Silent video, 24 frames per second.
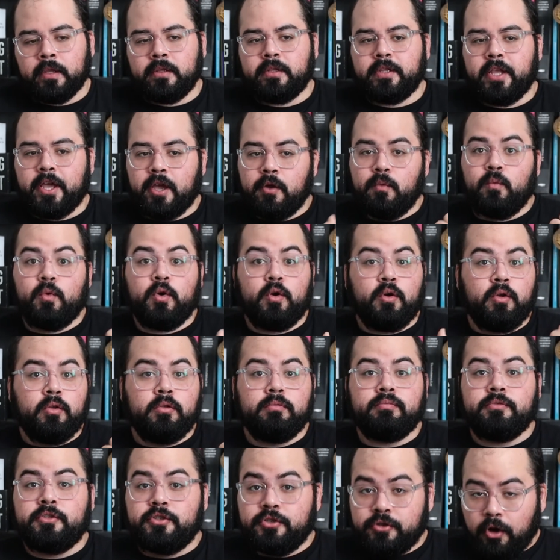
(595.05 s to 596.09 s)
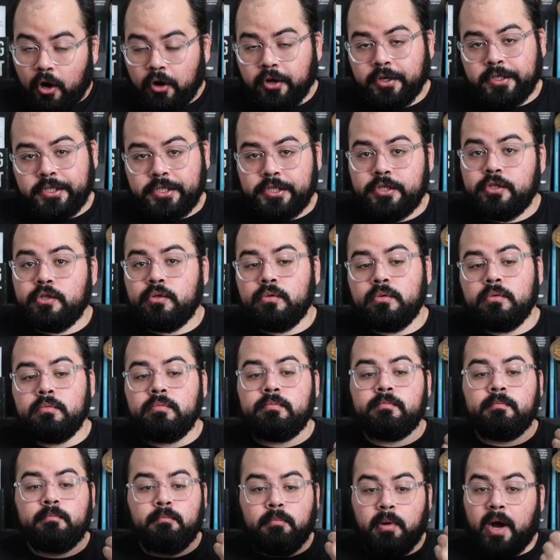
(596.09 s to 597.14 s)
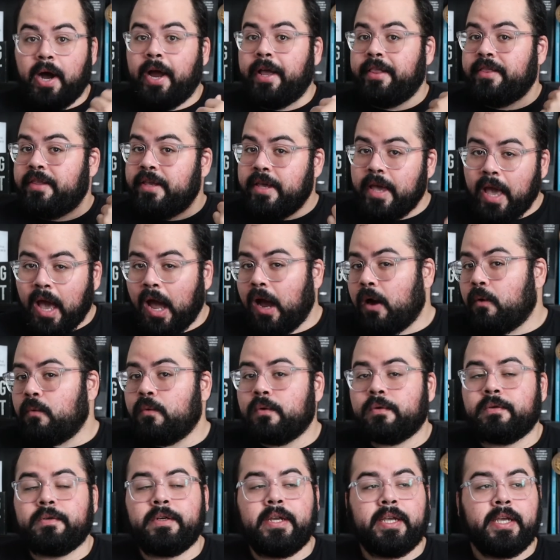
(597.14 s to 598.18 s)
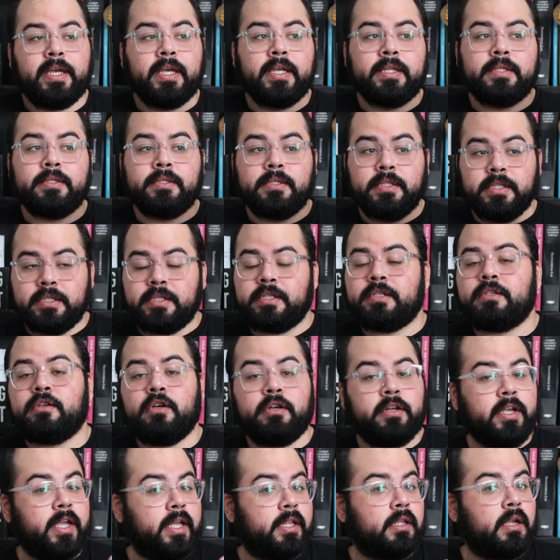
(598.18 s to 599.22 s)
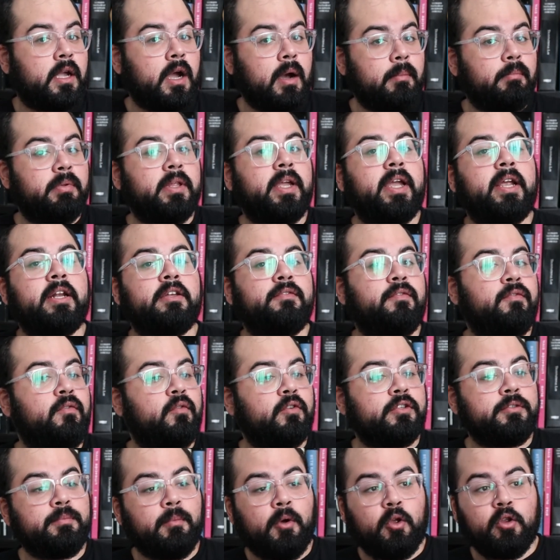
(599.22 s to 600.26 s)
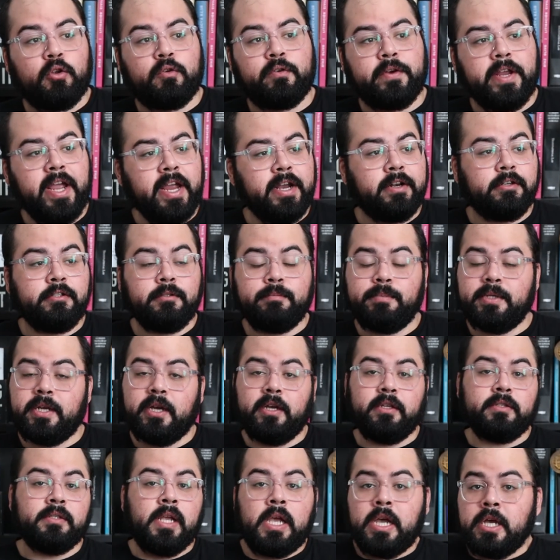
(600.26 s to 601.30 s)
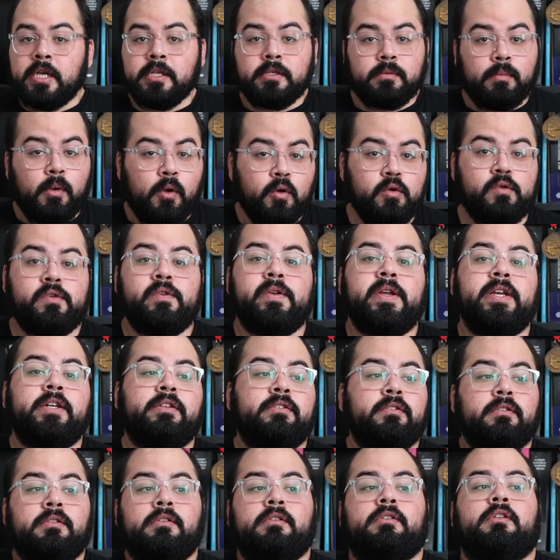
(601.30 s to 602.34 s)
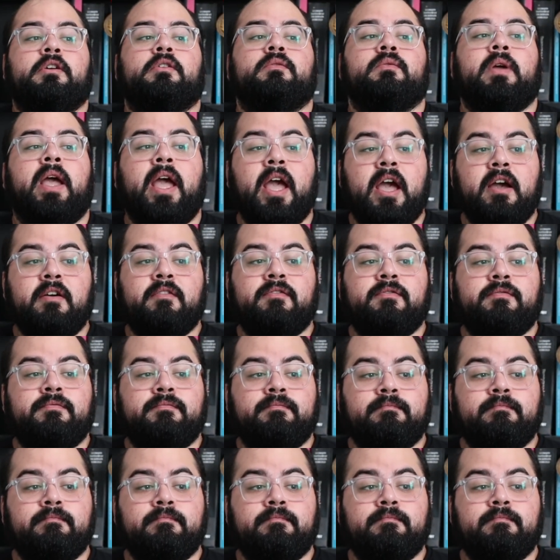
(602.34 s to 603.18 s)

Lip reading: They will charge you by the hour, and this is going to get complicated for small creators because small creators don't have